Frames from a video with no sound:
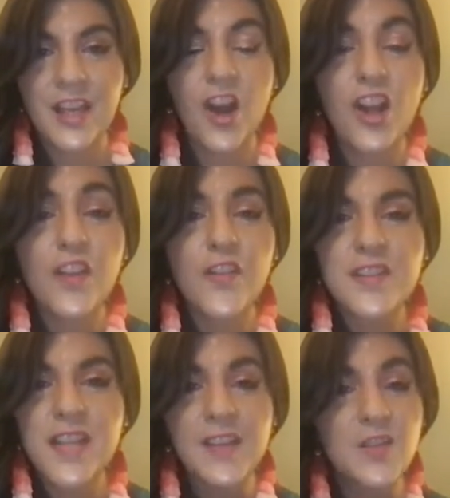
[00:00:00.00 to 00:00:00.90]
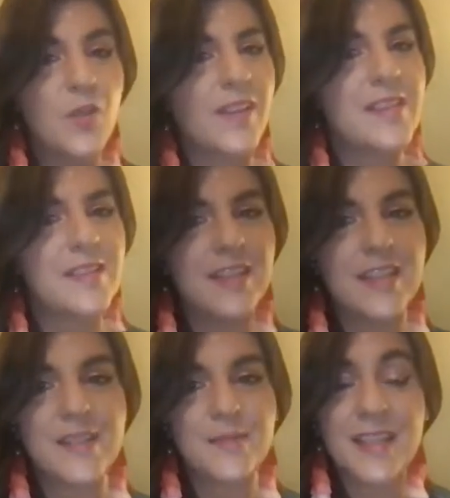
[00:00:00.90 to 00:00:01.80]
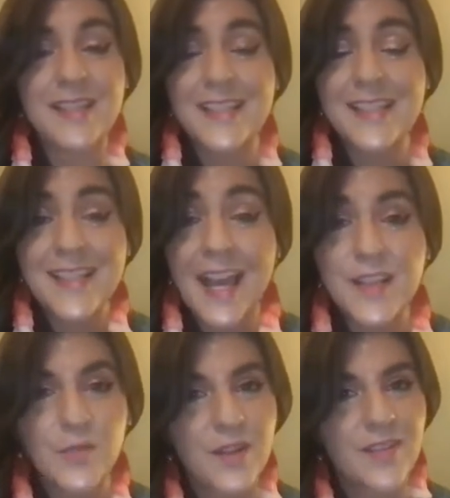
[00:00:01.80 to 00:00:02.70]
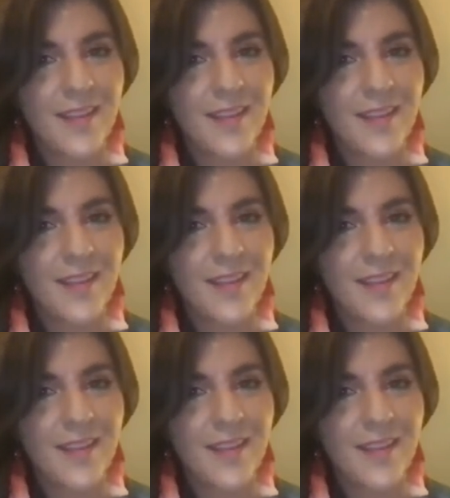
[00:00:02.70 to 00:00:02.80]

All of those eyes coalesced in his because his eyes were the